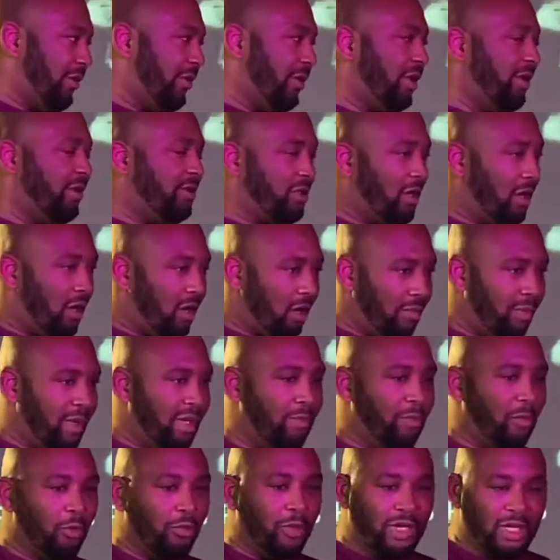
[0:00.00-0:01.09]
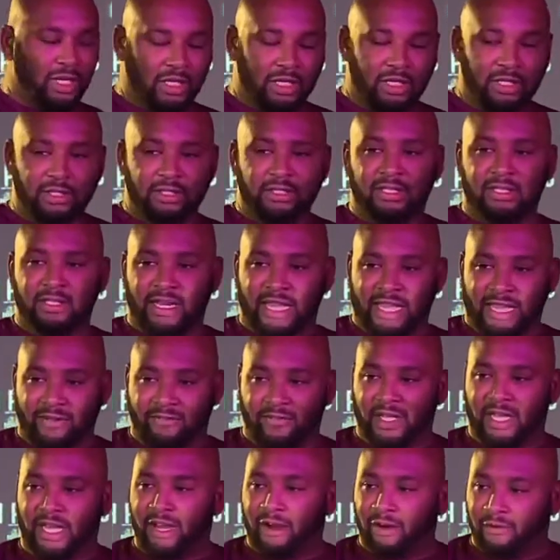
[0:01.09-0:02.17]
There's Army, Marines,
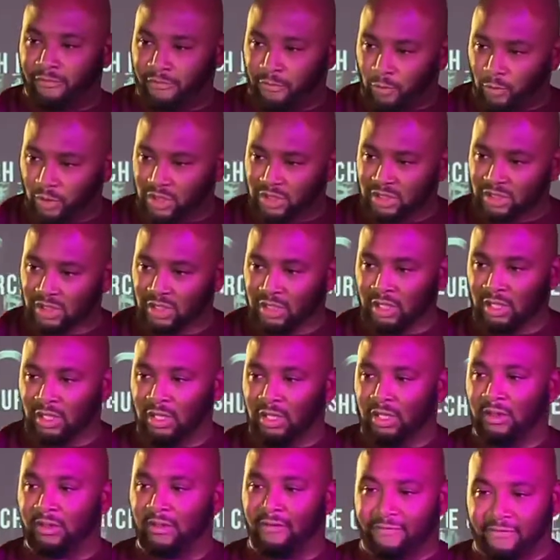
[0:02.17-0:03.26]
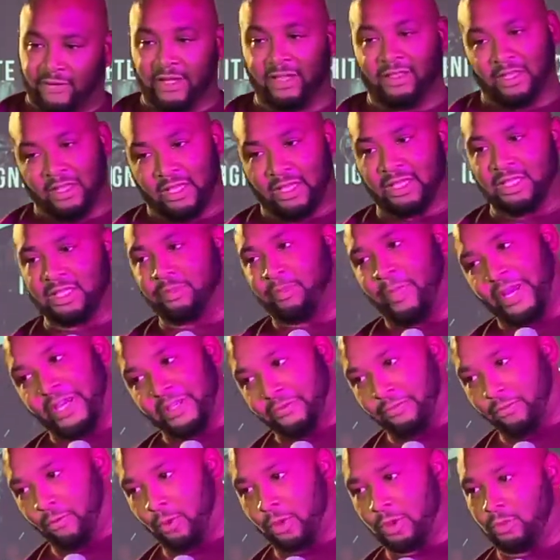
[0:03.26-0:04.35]
Navy, Air Force. The fifth is Space
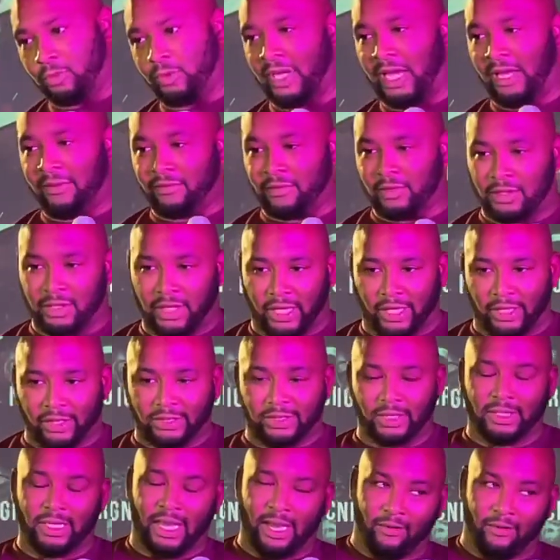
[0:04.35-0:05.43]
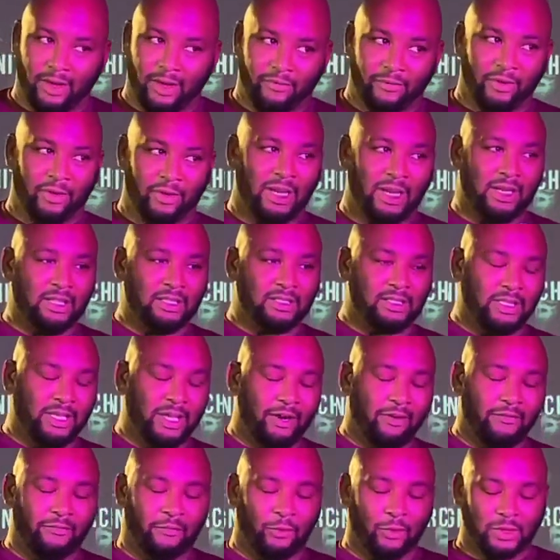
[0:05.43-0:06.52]
Force. We have to acknowledge it. However, that is the
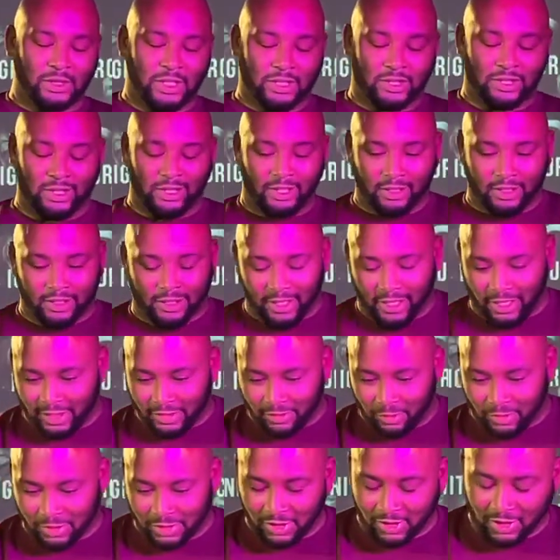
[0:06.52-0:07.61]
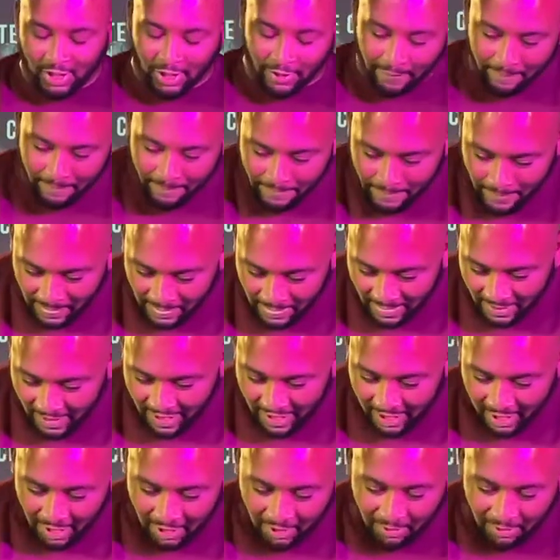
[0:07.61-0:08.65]
Air Force at the end of the day. I just want you to know. All